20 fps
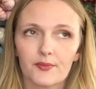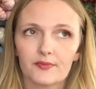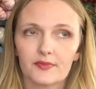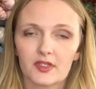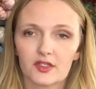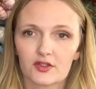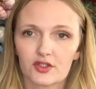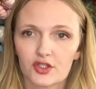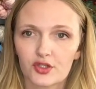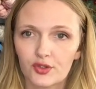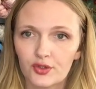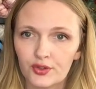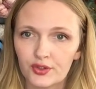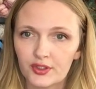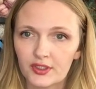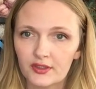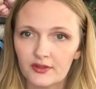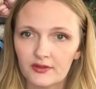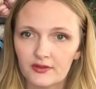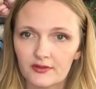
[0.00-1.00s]
there's
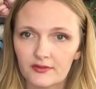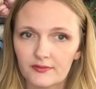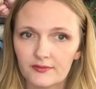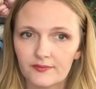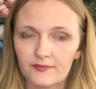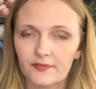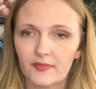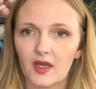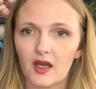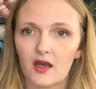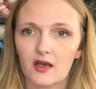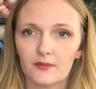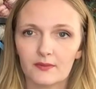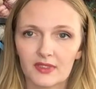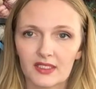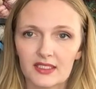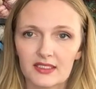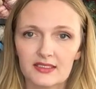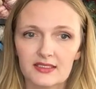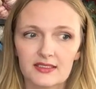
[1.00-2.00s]
Hygge on
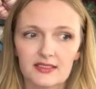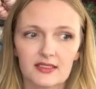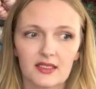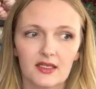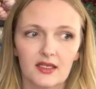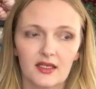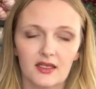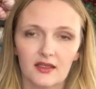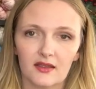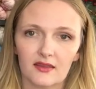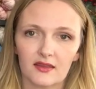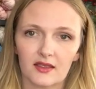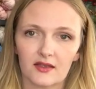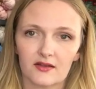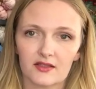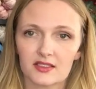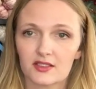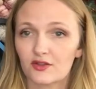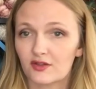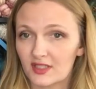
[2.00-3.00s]
Bliss.
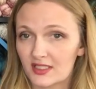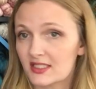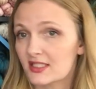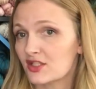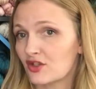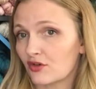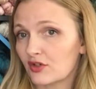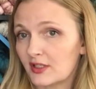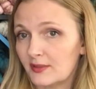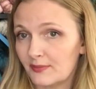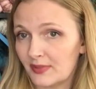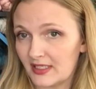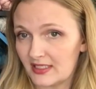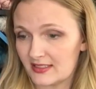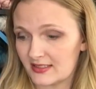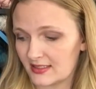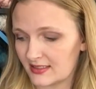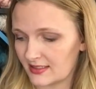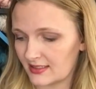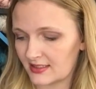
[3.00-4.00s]
So this is only Bliss.
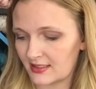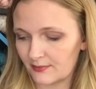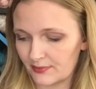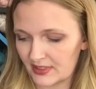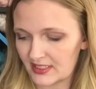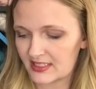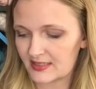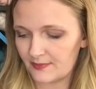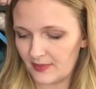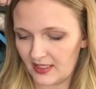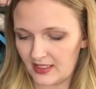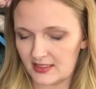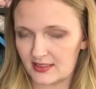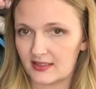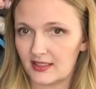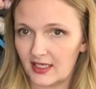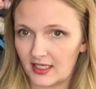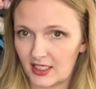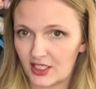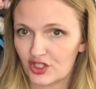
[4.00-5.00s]
This is the Bliss base,
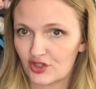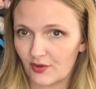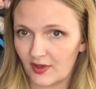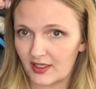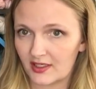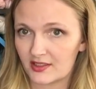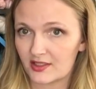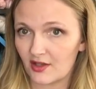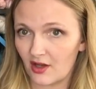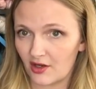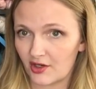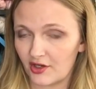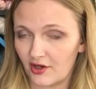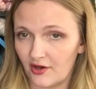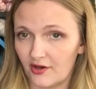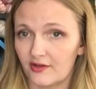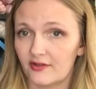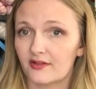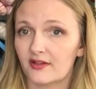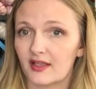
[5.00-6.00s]
the 80/20 sock
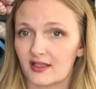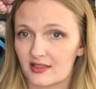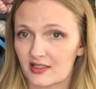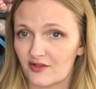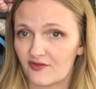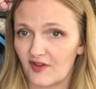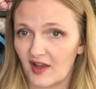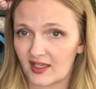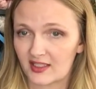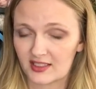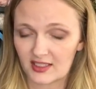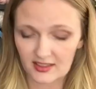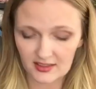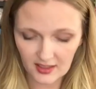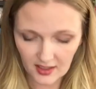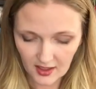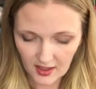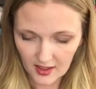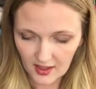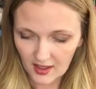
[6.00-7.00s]
yarn that's affected.
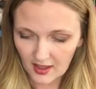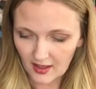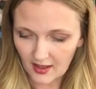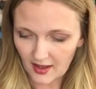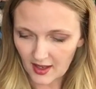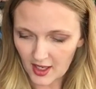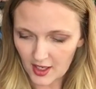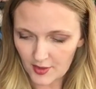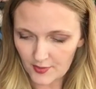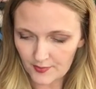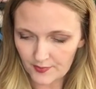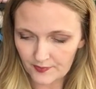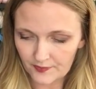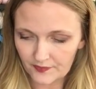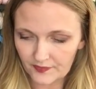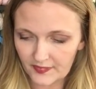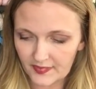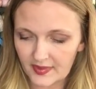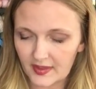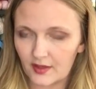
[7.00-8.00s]

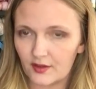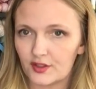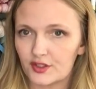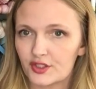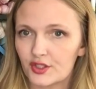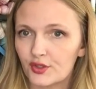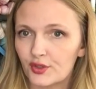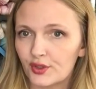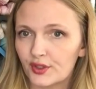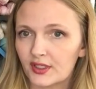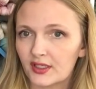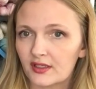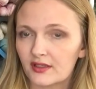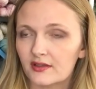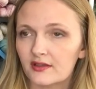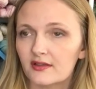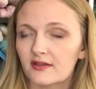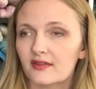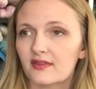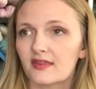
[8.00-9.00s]
There's Hygge,
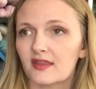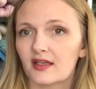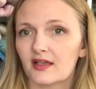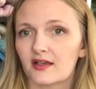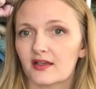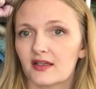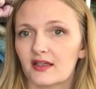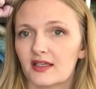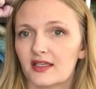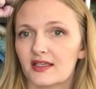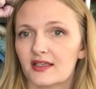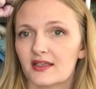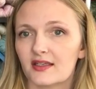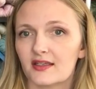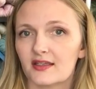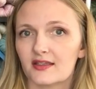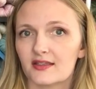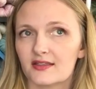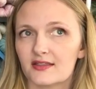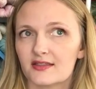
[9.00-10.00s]
there
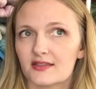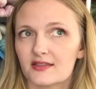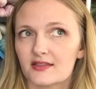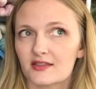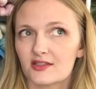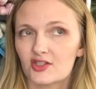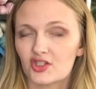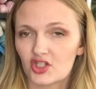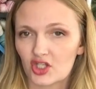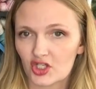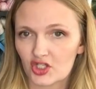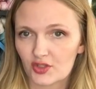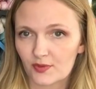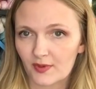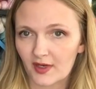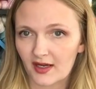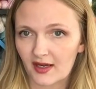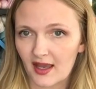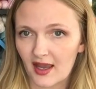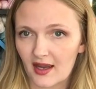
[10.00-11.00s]
is
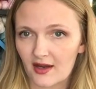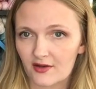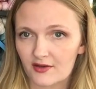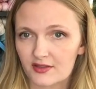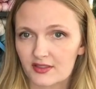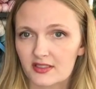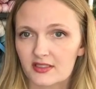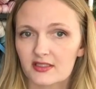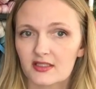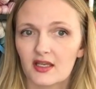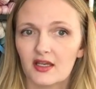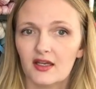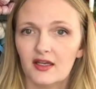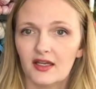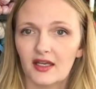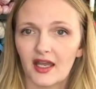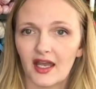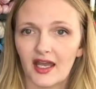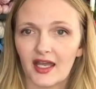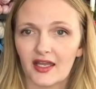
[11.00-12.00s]
Gingerbread House,
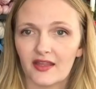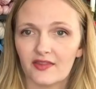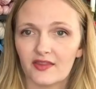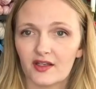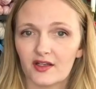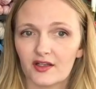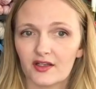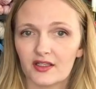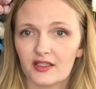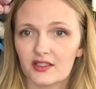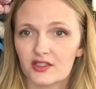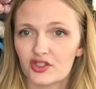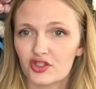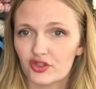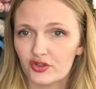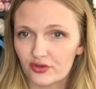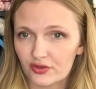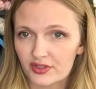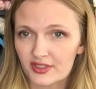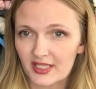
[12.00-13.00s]
and there is
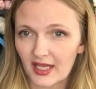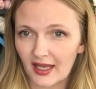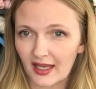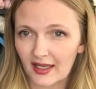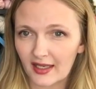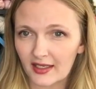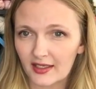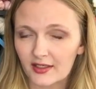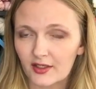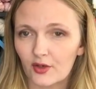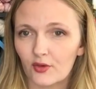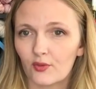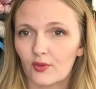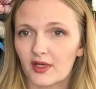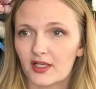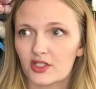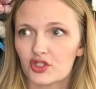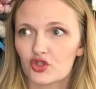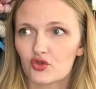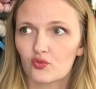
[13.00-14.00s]
Yuletide,
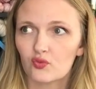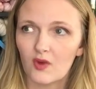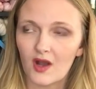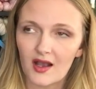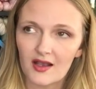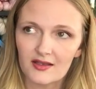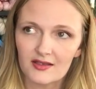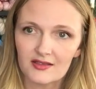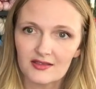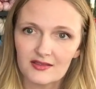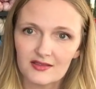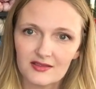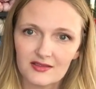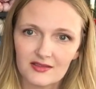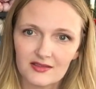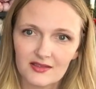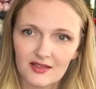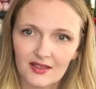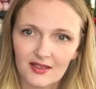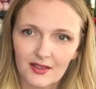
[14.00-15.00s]
which
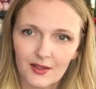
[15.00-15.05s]
was